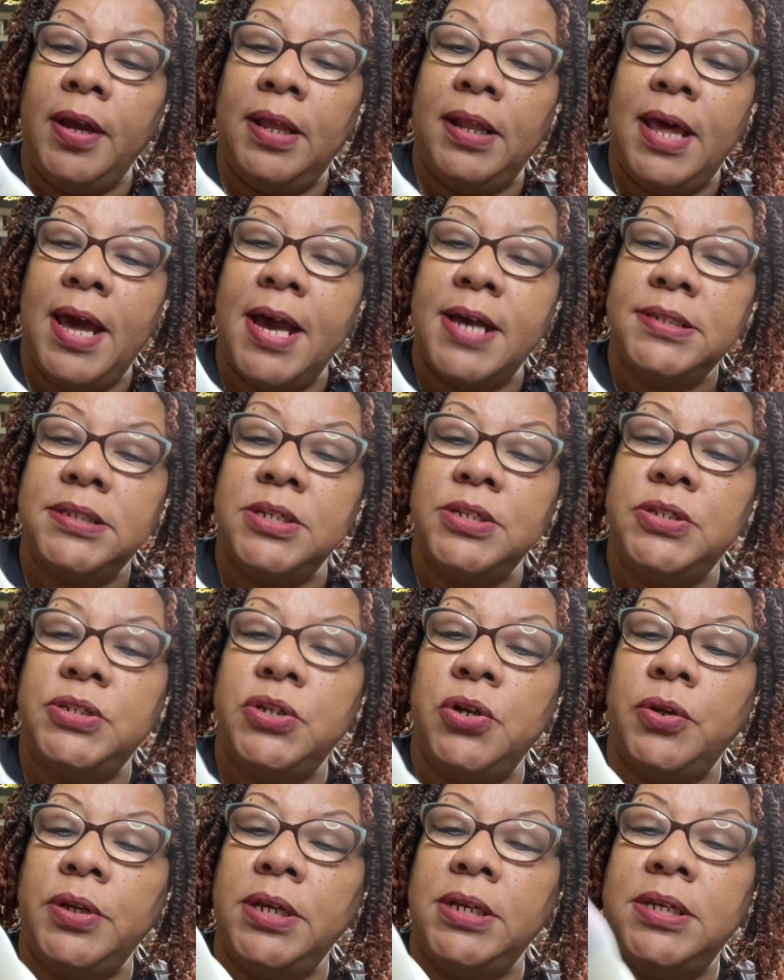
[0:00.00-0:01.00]
glass, it
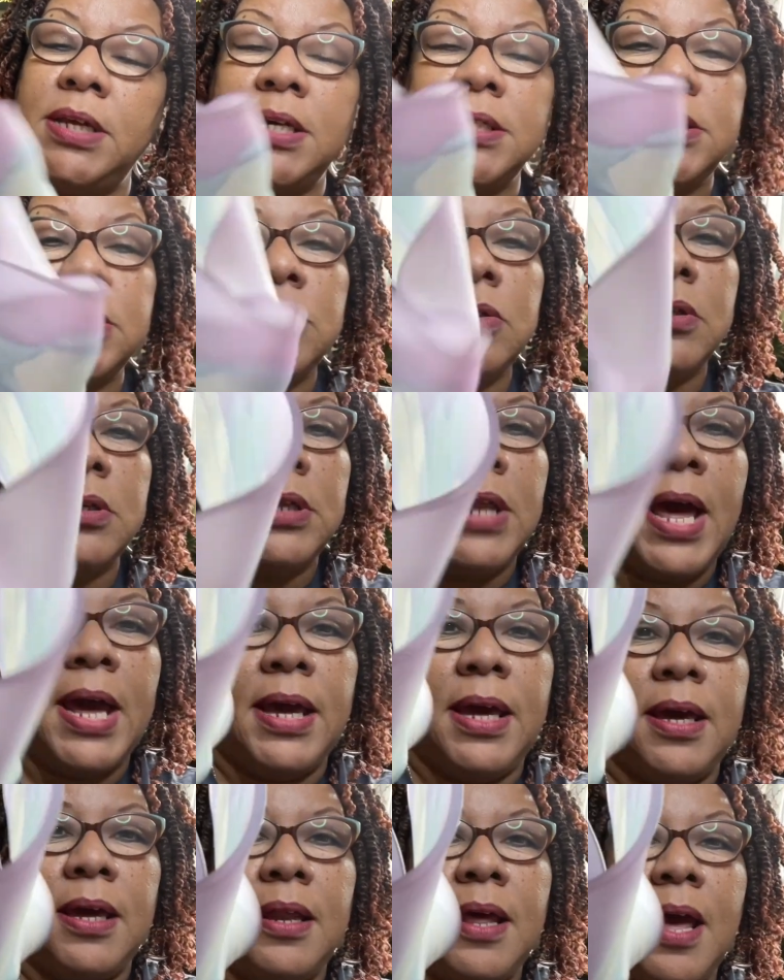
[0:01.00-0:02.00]
certainly does look
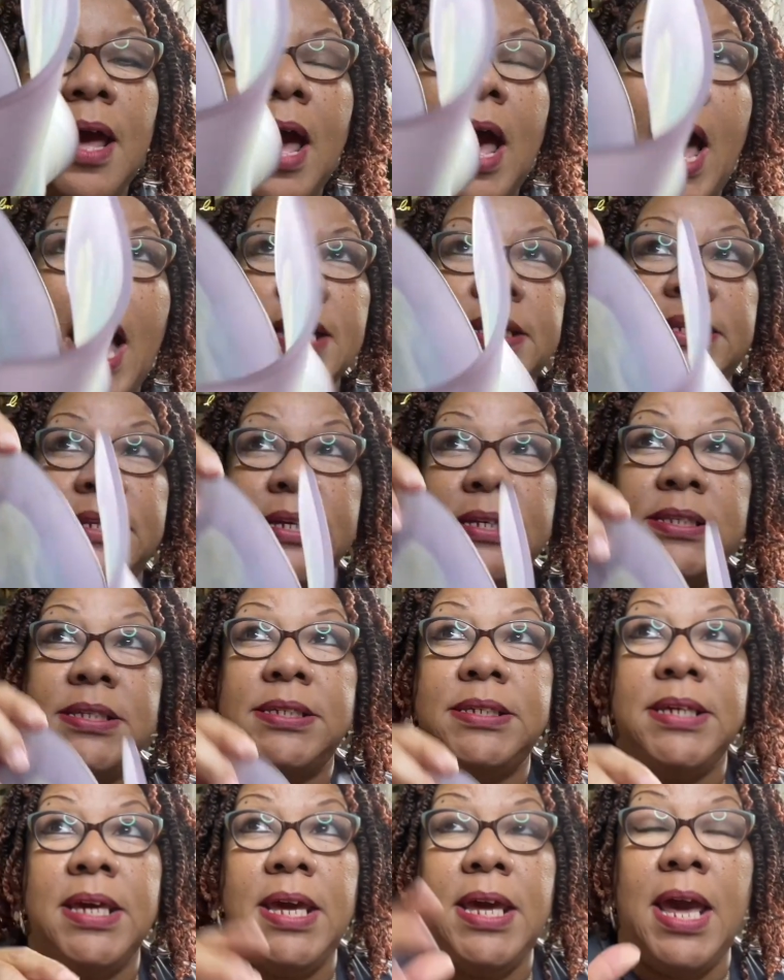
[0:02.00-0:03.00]
like it. I did
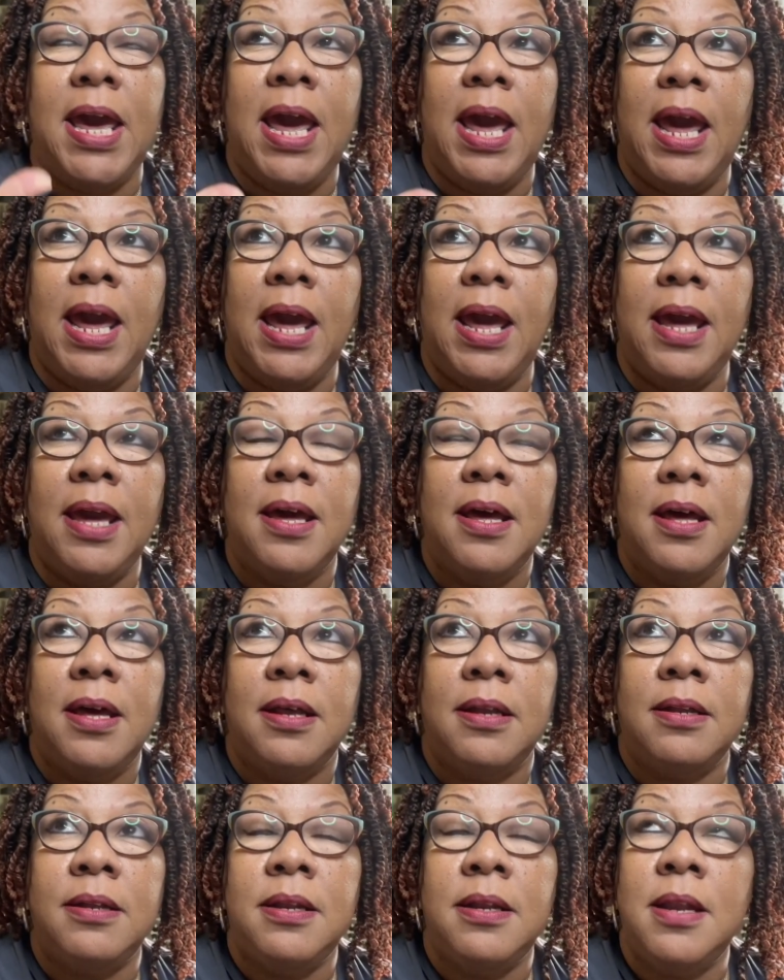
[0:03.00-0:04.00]
see
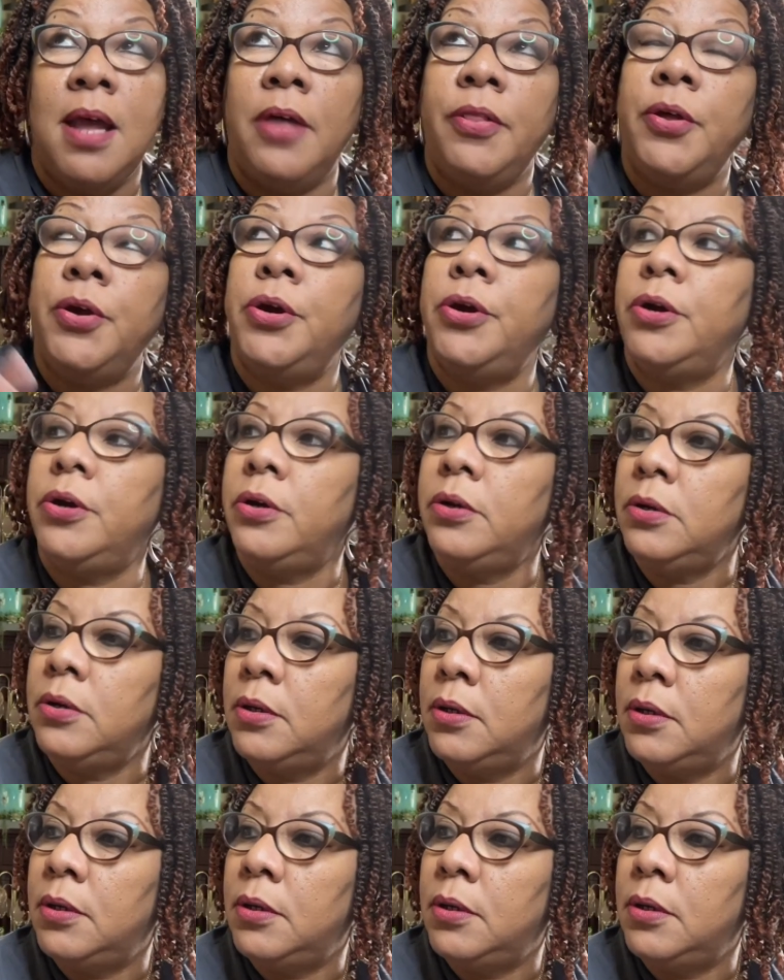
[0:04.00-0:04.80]
another